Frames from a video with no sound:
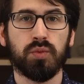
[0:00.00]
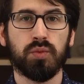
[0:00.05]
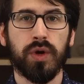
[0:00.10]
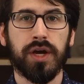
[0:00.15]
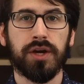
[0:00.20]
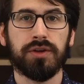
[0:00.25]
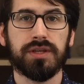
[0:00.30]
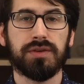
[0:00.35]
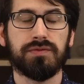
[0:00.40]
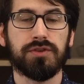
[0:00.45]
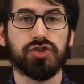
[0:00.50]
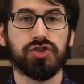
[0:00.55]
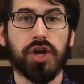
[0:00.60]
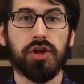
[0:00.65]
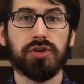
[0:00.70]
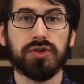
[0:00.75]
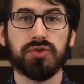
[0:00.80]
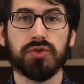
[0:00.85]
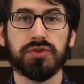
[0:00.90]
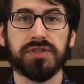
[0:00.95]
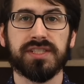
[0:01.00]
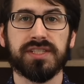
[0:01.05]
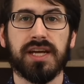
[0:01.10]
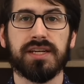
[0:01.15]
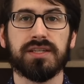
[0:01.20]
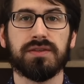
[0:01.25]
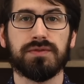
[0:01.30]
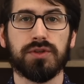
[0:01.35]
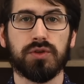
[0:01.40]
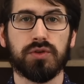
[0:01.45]
while evangelicals
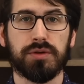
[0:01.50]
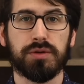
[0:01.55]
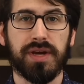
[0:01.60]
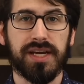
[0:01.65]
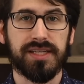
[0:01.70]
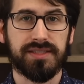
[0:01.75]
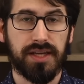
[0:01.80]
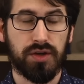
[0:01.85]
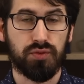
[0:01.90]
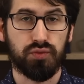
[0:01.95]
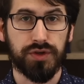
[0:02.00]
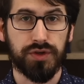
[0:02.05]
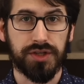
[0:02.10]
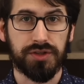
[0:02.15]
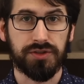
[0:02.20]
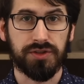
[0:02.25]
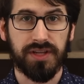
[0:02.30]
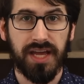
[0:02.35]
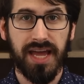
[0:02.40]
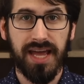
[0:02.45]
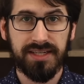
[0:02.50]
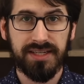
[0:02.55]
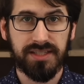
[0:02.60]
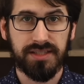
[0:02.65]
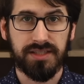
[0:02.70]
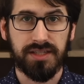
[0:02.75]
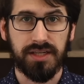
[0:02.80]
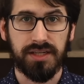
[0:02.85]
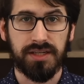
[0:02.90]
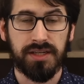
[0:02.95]
tend to view him as a real
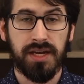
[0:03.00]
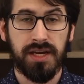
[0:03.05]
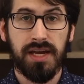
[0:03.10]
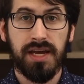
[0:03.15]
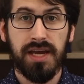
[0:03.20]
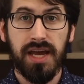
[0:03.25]
entity.